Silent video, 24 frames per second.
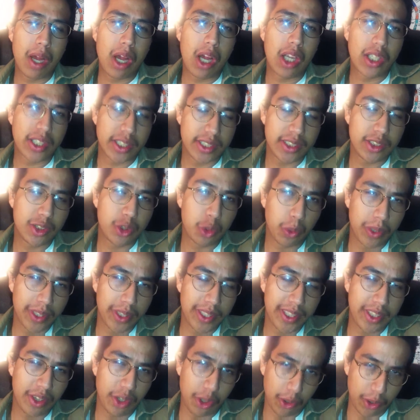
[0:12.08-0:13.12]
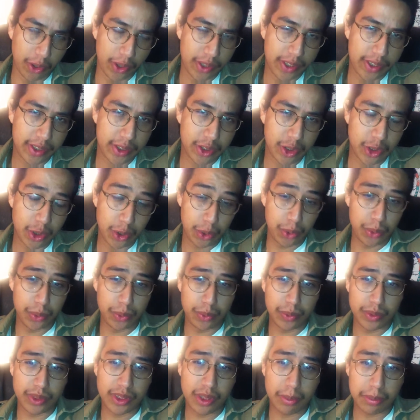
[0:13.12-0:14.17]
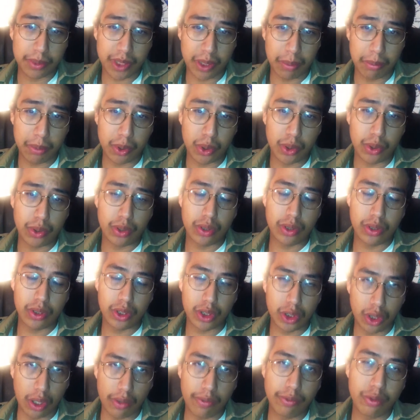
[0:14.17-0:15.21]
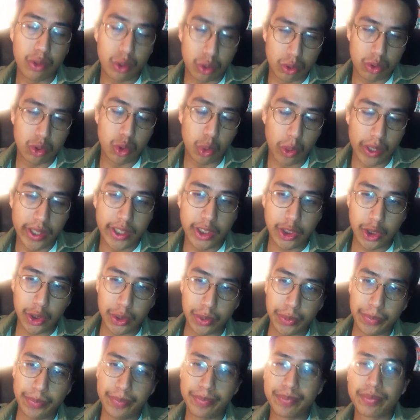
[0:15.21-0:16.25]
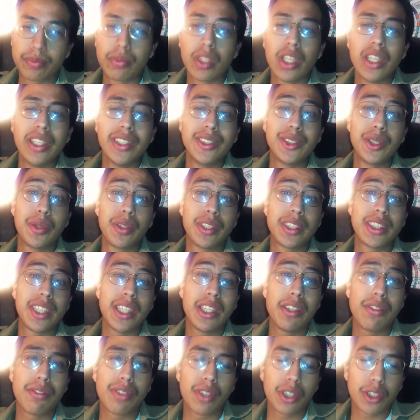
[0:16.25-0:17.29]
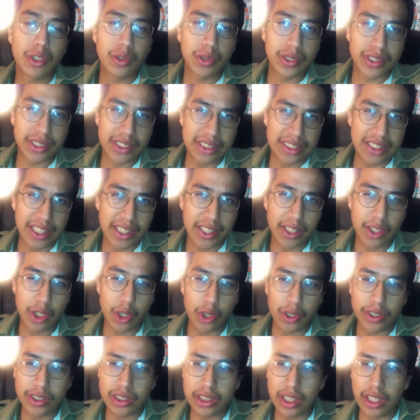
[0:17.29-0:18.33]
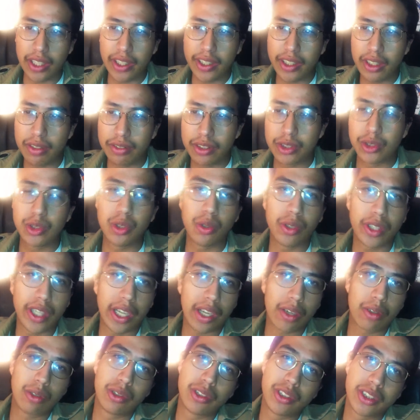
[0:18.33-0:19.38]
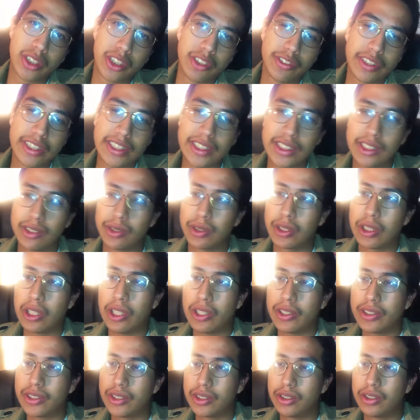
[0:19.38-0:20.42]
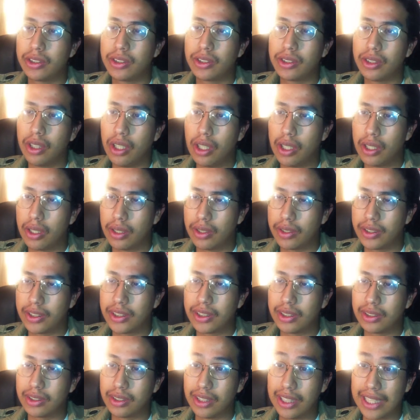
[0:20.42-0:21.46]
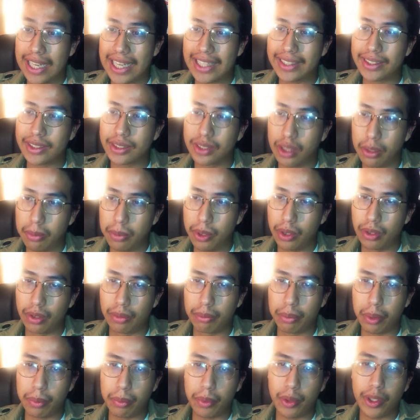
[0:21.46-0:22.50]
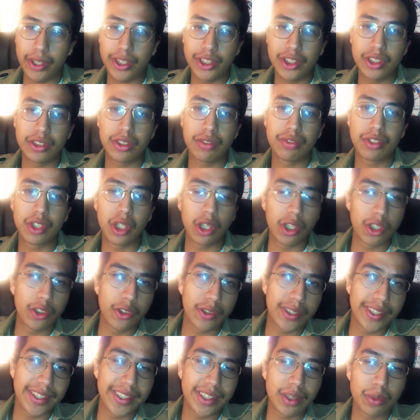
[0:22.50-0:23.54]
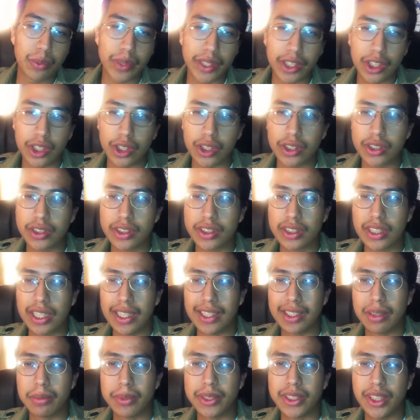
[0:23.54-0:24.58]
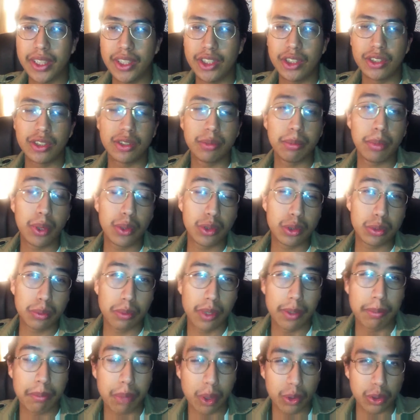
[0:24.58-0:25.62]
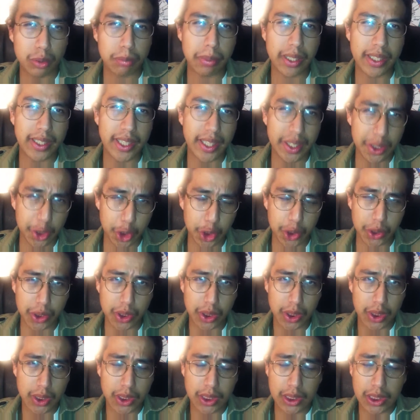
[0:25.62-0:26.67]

August 23rd to September of 22. So the sign of Virgo is the second earth sign of the zodiacal series and recalls the last summer preparations of garnering the rigors and limitations imposed by nature.